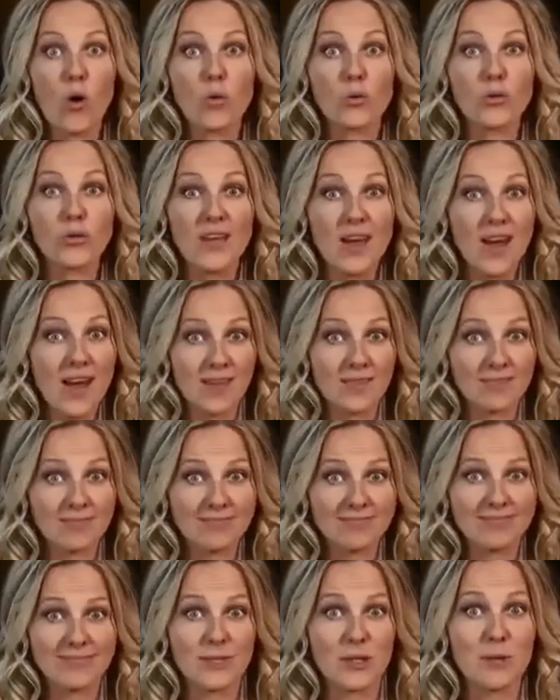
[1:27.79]
Oh yeah,
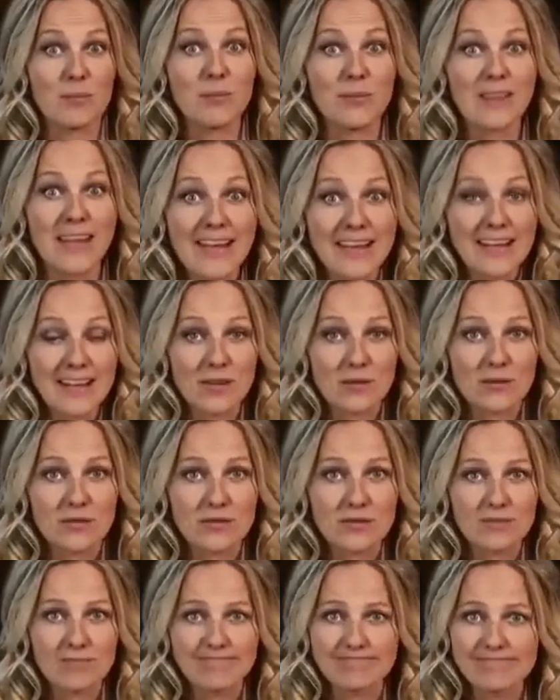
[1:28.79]
the
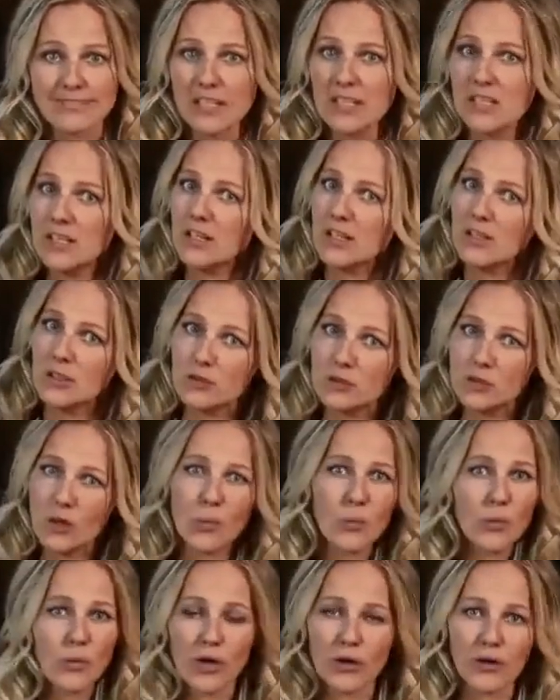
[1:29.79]
blackouts.
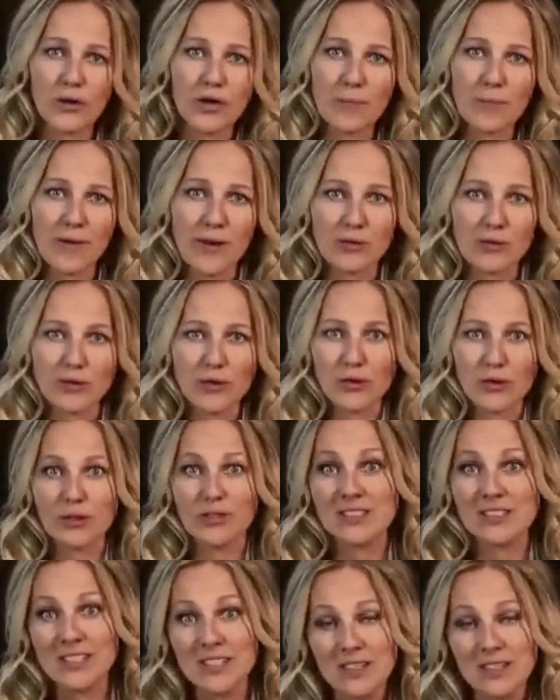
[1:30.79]
Don't worry about your
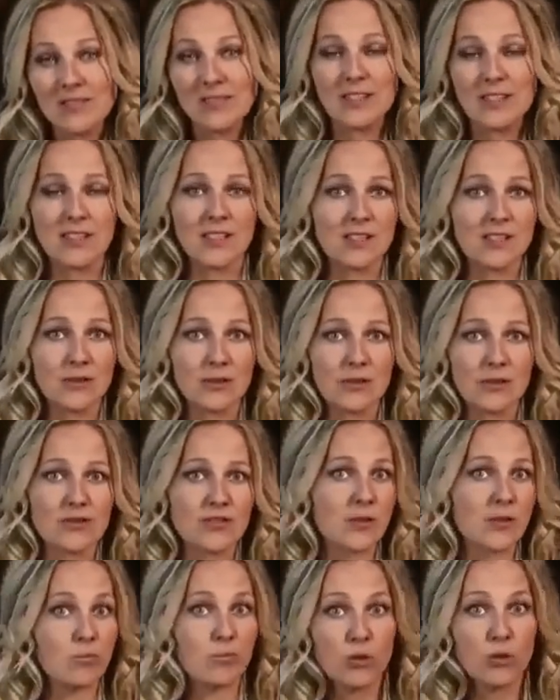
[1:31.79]
TV
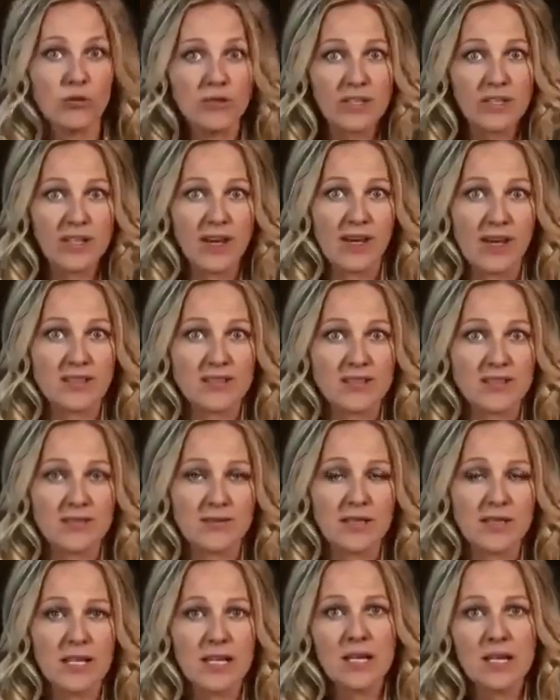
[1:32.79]
dinners and movie
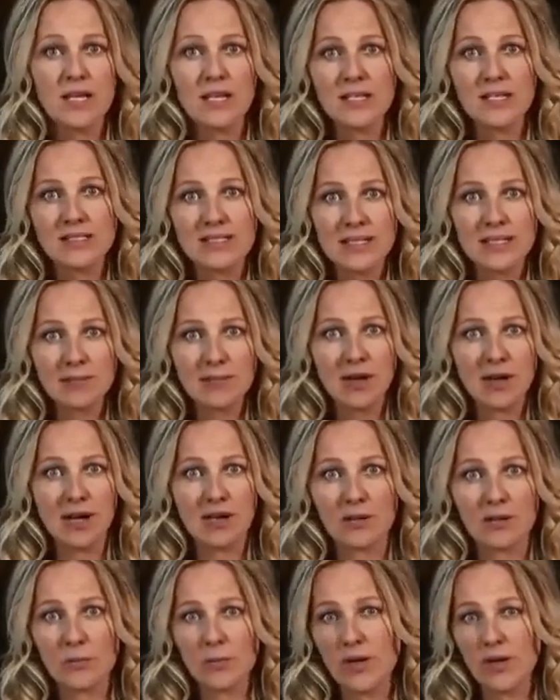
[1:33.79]
nights. In
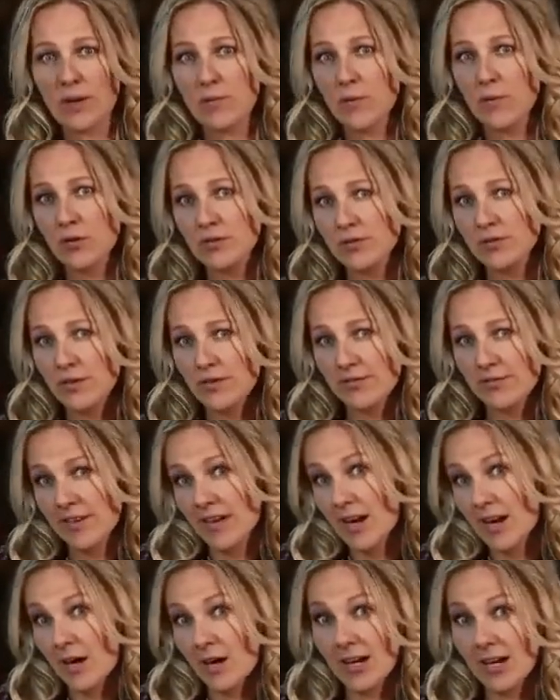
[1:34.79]
Denmark, where most of
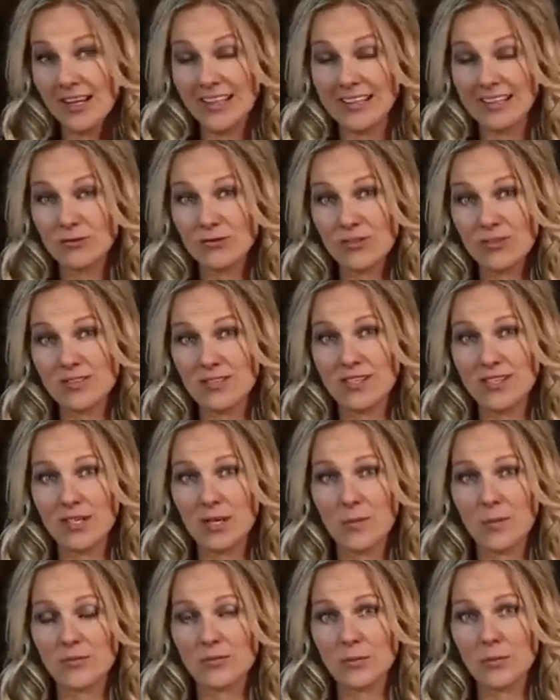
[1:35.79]
our electricity
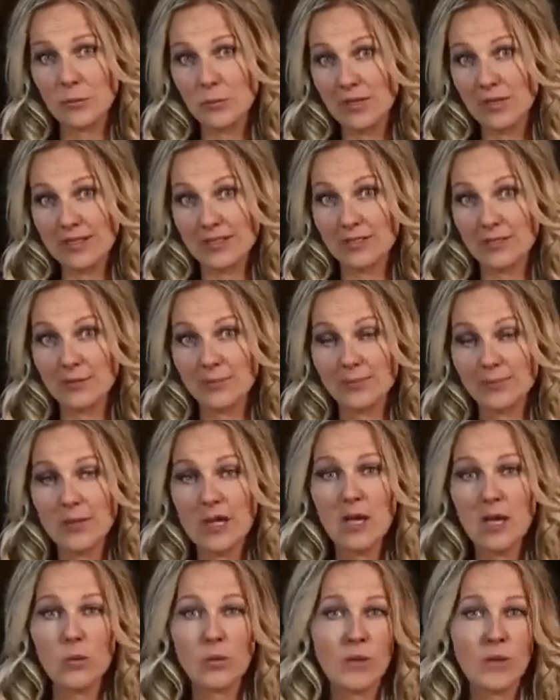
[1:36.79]
comes from wind,
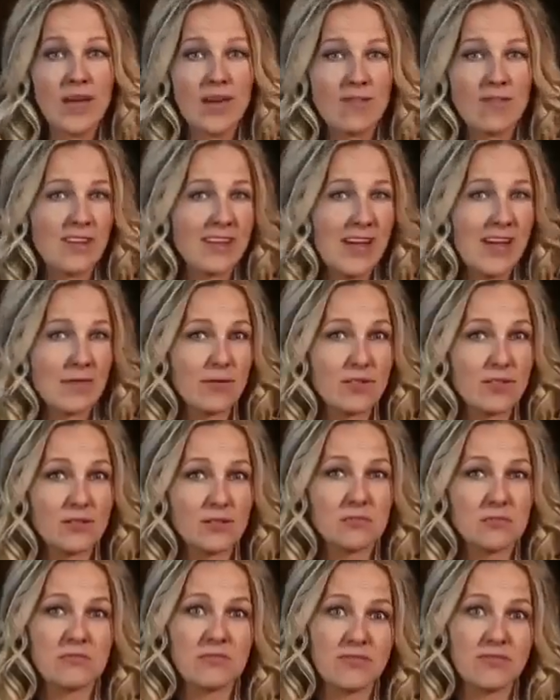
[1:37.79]
we have on
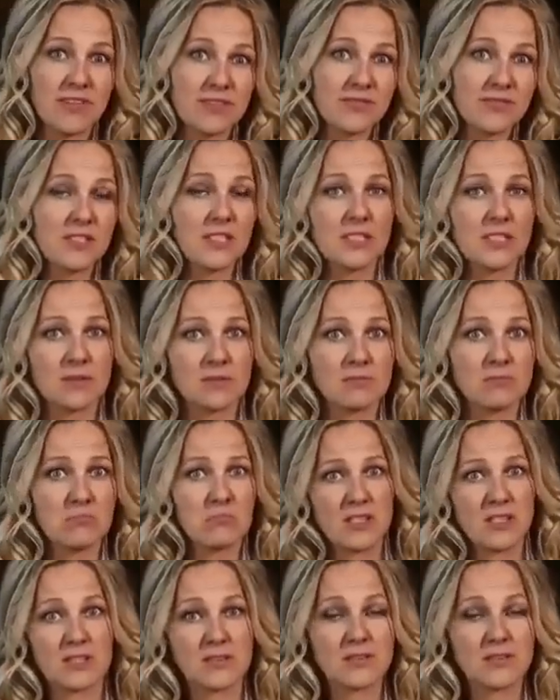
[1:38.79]
average 15
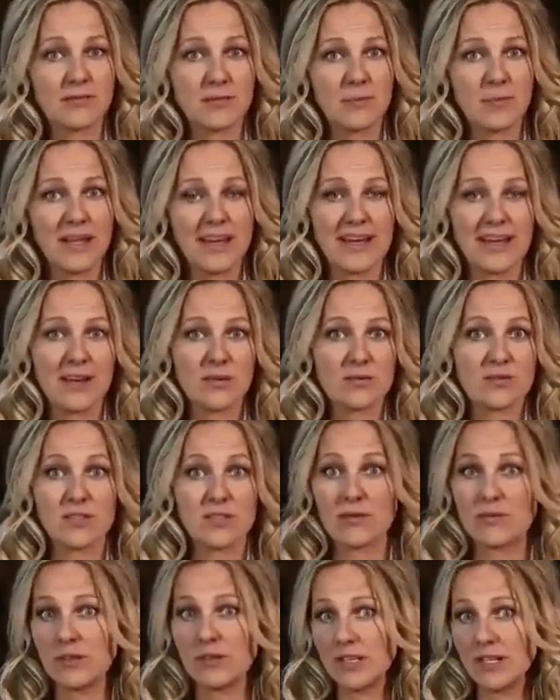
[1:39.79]
minutes of
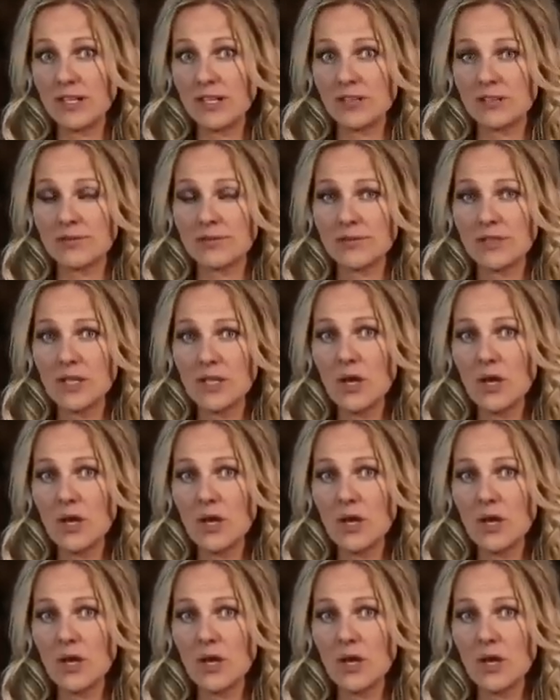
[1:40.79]
blackouts every year.